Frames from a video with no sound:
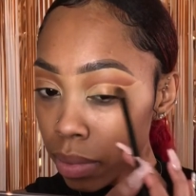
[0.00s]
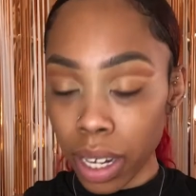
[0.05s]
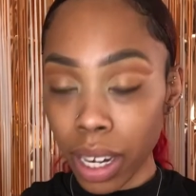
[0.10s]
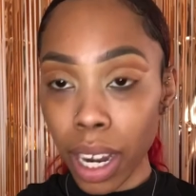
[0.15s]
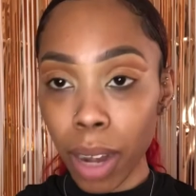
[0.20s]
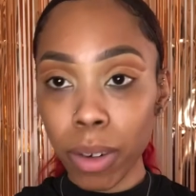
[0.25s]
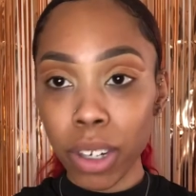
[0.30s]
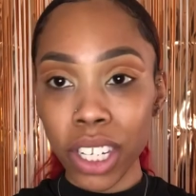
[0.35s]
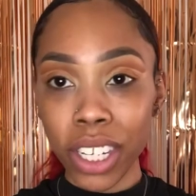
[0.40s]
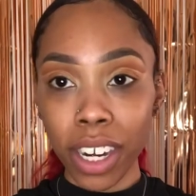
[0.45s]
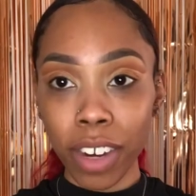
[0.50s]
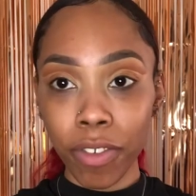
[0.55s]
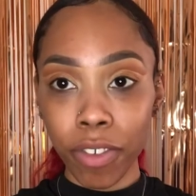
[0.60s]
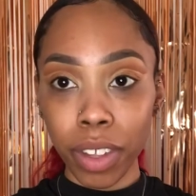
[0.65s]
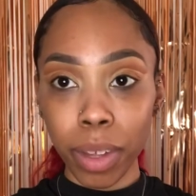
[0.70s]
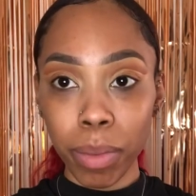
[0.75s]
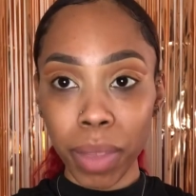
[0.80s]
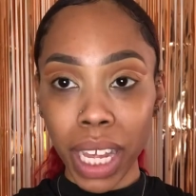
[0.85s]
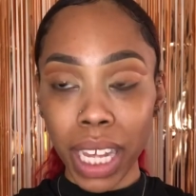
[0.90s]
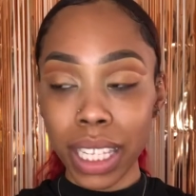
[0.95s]
Now we're just gonna
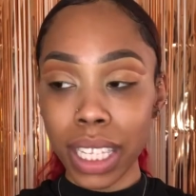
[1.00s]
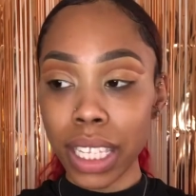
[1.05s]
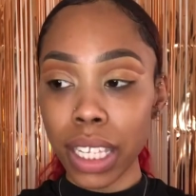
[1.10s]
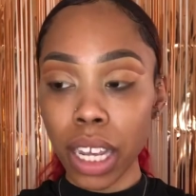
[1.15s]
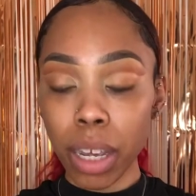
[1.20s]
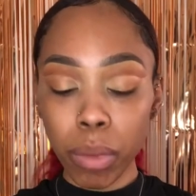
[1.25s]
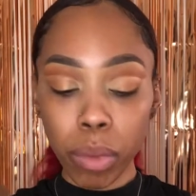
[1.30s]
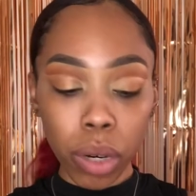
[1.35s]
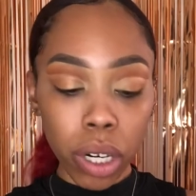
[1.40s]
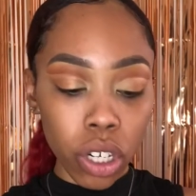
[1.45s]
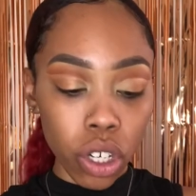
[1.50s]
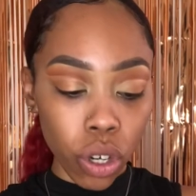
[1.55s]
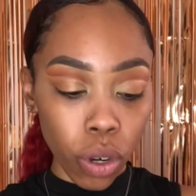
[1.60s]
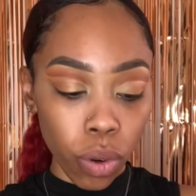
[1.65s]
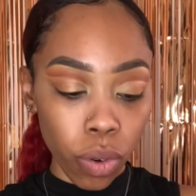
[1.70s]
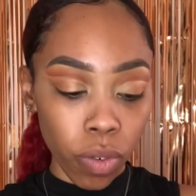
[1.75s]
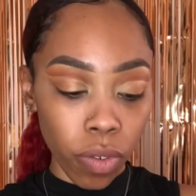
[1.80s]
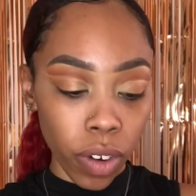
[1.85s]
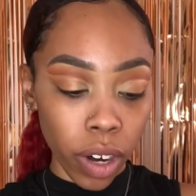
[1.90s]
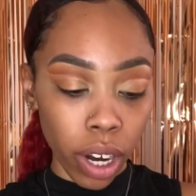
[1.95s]
flip that same brush
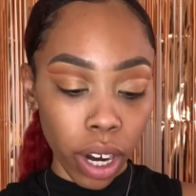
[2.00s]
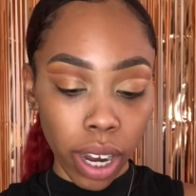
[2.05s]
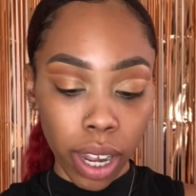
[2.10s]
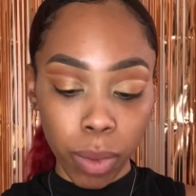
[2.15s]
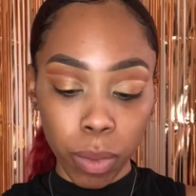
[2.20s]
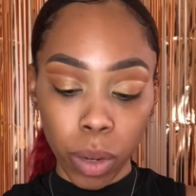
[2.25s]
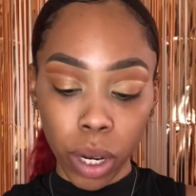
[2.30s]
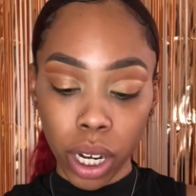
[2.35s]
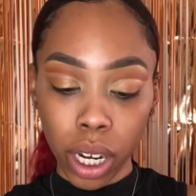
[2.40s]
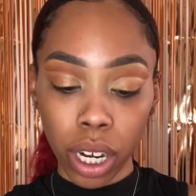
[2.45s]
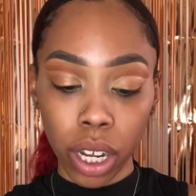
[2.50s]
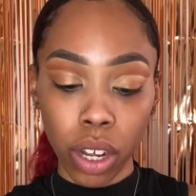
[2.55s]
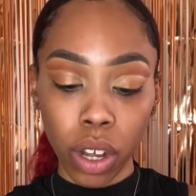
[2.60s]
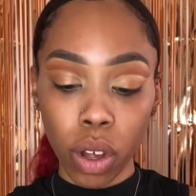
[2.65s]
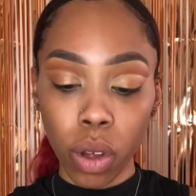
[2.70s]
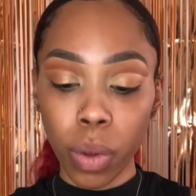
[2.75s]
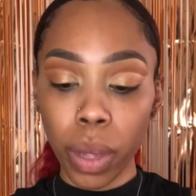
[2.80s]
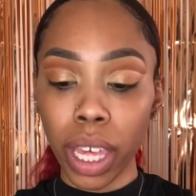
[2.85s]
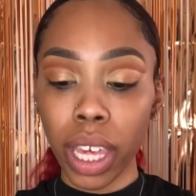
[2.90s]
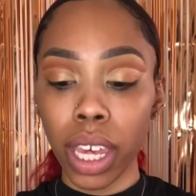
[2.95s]
over and we're gonna
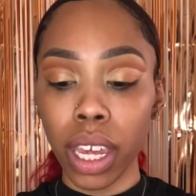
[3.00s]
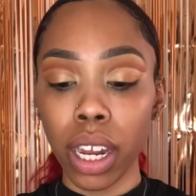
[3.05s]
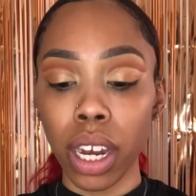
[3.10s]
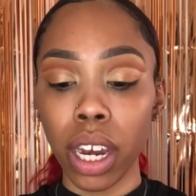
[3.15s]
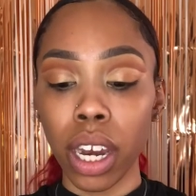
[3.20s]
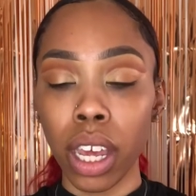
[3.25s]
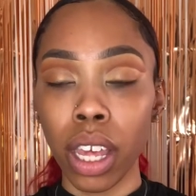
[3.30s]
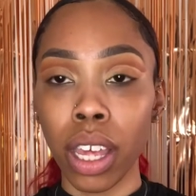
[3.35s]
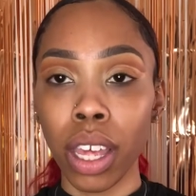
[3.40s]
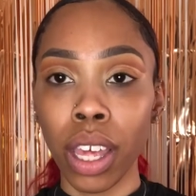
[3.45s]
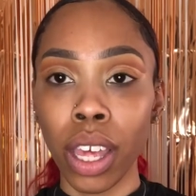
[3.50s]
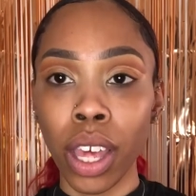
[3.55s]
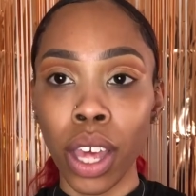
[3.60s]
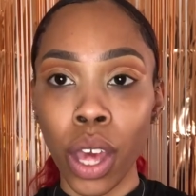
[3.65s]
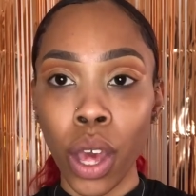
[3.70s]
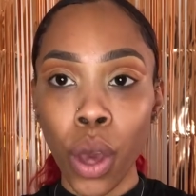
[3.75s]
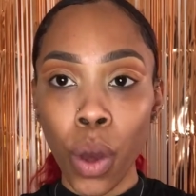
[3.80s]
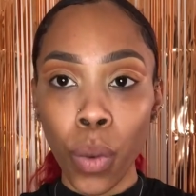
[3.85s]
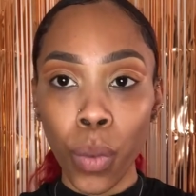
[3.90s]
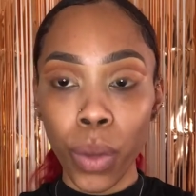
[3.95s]
go in
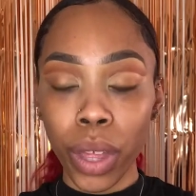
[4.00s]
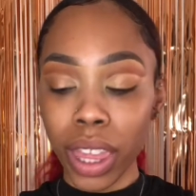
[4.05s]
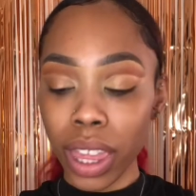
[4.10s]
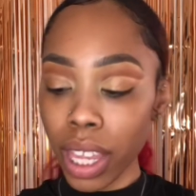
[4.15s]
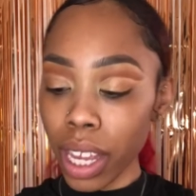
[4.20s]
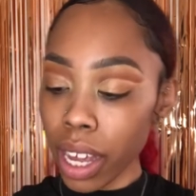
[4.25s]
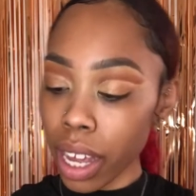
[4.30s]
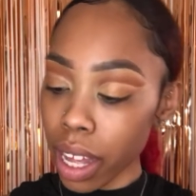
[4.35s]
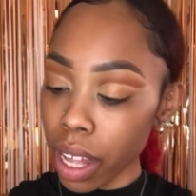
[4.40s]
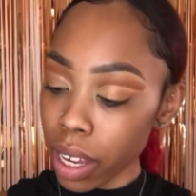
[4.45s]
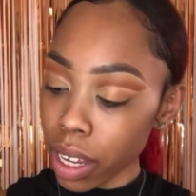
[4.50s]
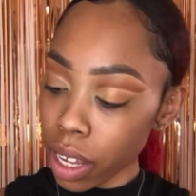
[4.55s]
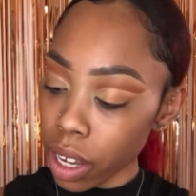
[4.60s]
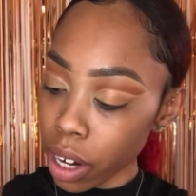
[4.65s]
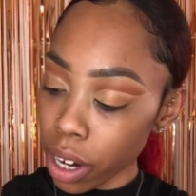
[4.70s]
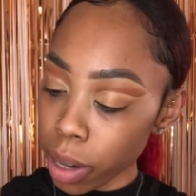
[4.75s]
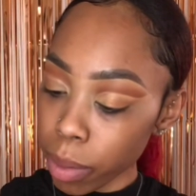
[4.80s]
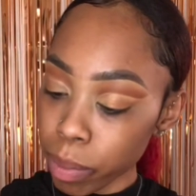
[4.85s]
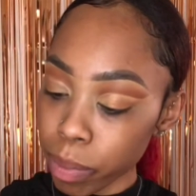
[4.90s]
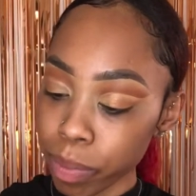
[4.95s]
with the
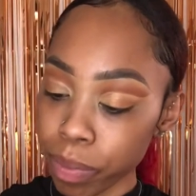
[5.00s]
color